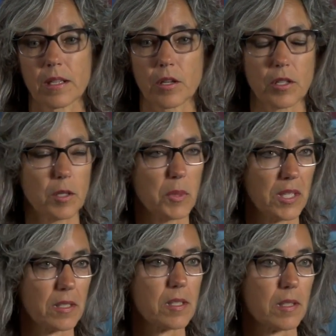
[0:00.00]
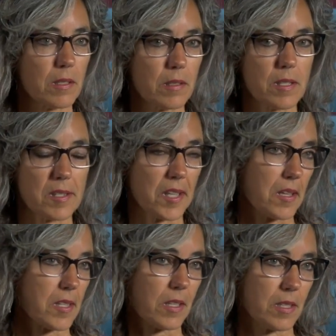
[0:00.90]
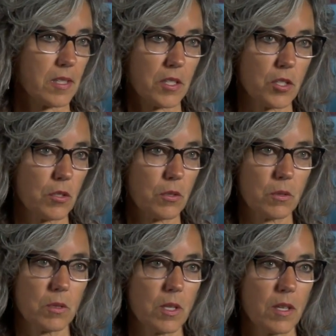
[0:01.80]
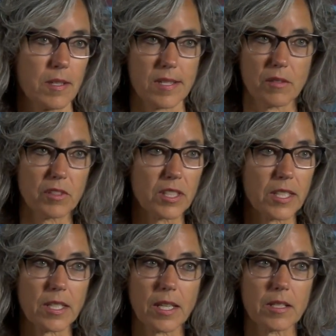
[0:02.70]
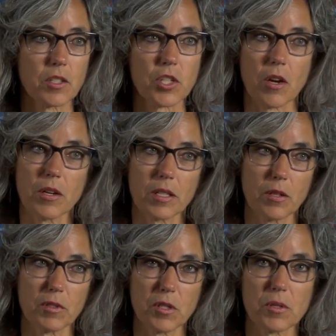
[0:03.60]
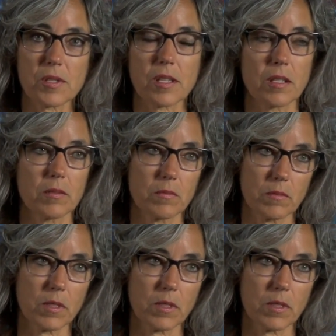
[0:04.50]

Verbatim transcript: that are committed to discussing this issue civilly and sharing their views and